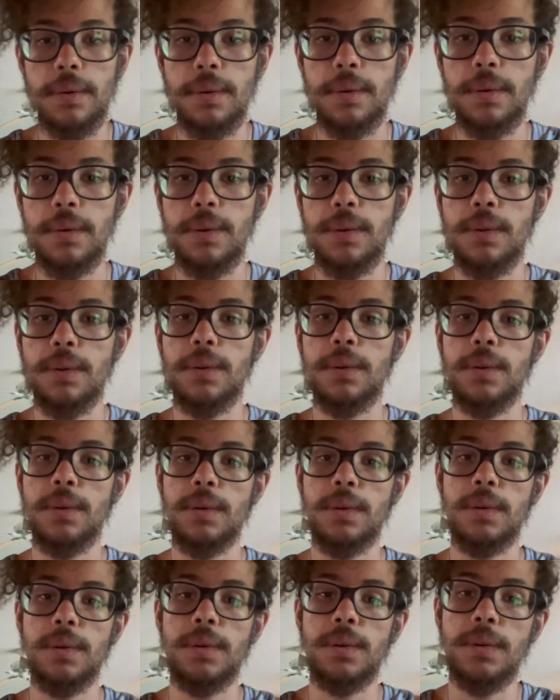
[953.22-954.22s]

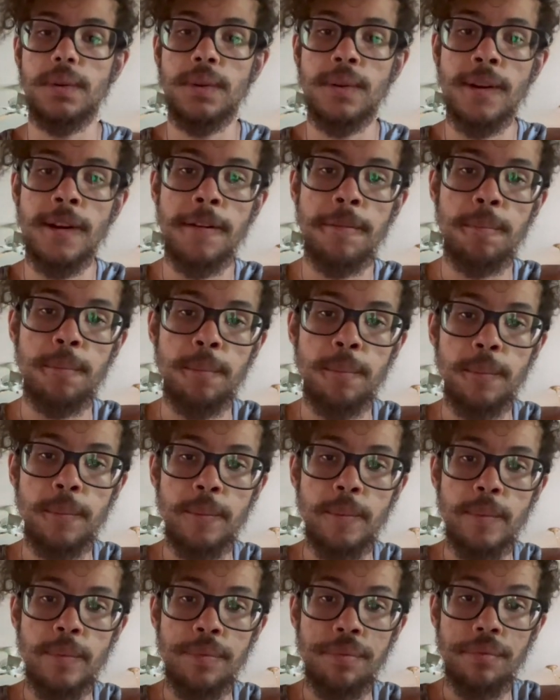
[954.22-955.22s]

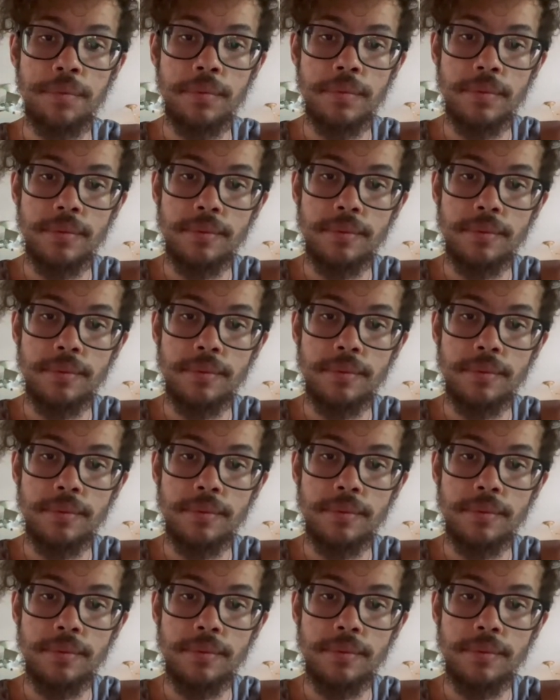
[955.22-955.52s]
(no one is talking)